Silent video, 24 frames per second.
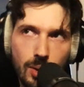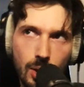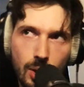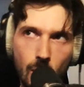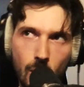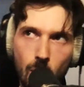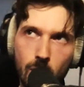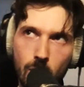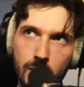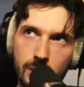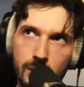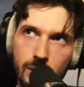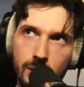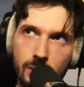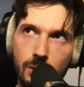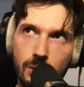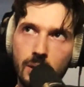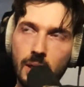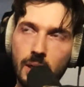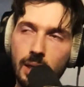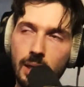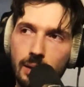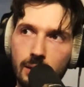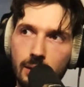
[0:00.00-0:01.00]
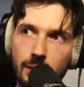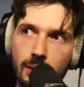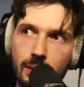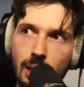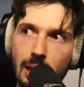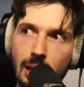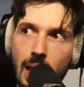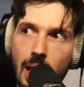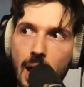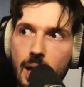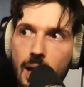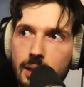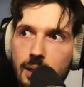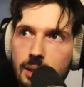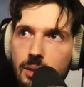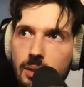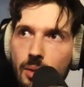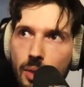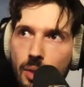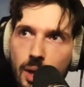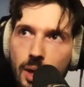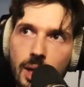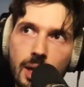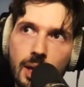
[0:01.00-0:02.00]
go into it. And the last
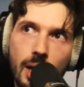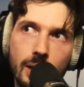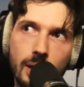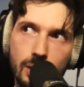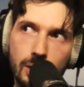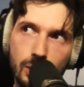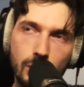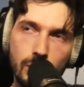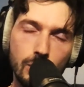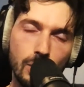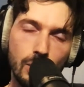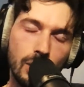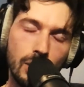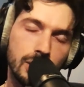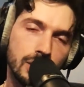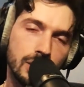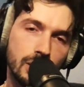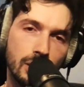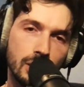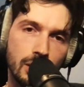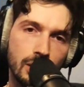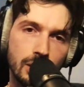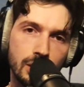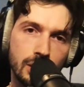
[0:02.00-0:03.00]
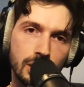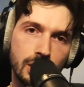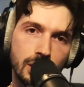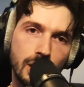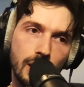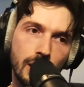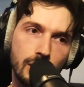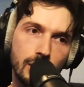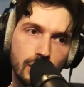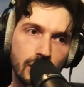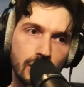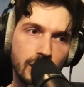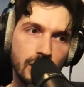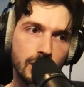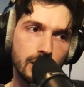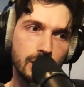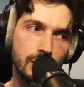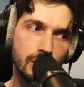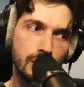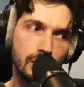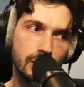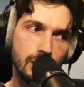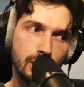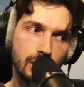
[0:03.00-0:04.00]
thing I do on songs actually
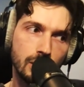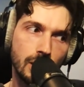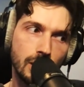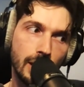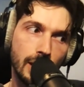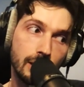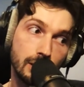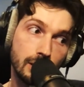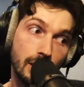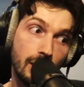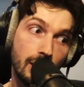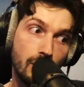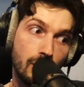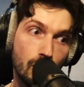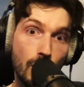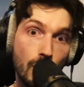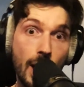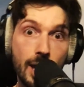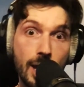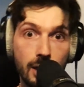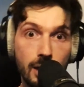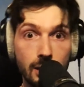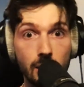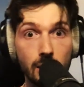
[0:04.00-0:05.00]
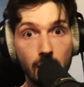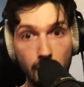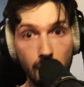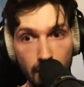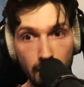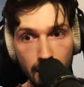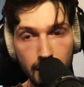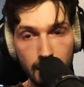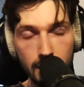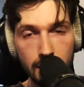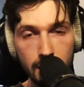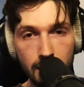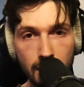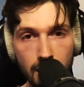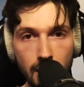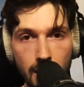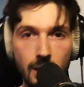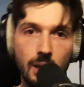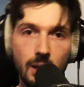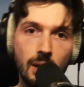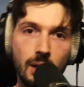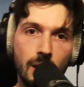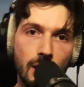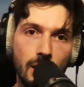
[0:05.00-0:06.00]
is like then writing the lyrics.
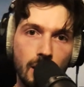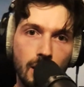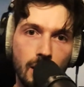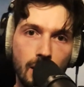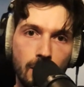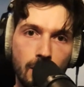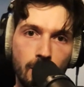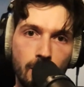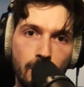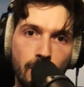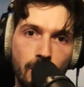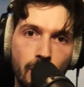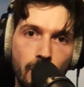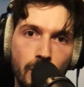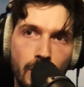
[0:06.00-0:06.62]
Trying